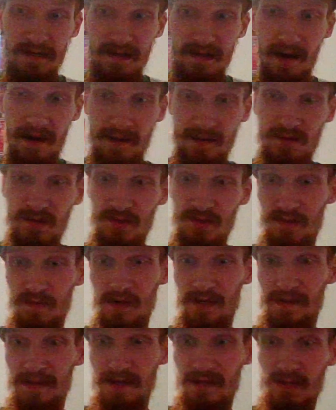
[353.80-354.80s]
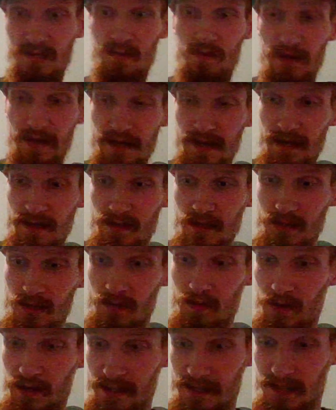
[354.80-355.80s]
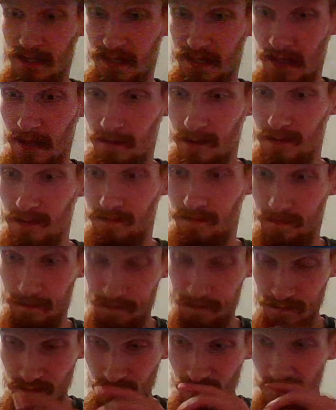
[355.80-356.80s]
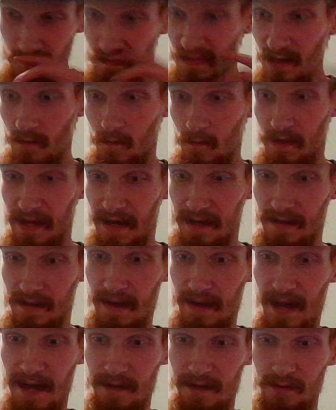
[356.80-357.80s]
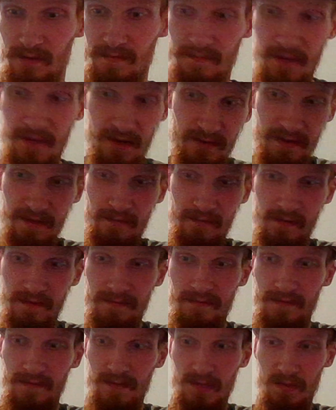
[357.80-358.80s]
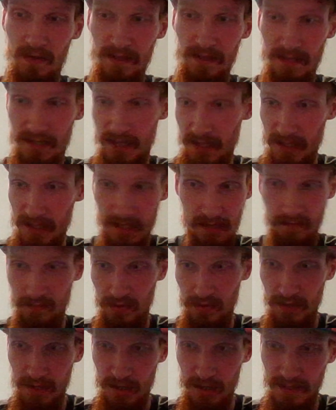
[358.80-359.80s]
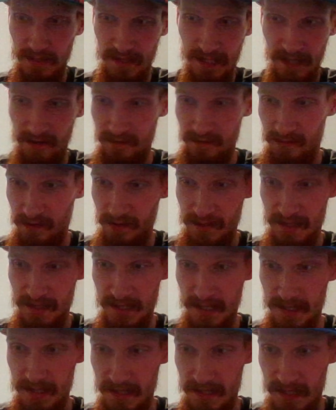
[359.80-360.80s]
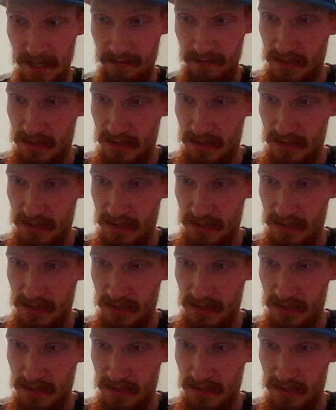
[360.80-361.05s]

Cardinals winning 28-27. We had Kyler Murray with 26 completions out of 36 attempts,